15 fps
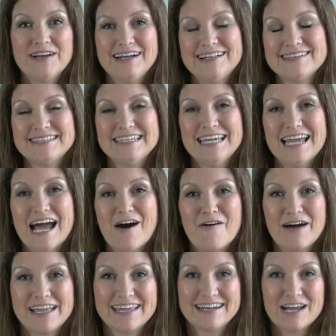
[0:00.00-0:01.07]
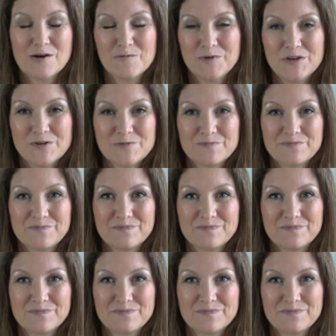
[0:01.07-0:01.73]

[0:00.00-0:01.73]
and I'll see how I can help you.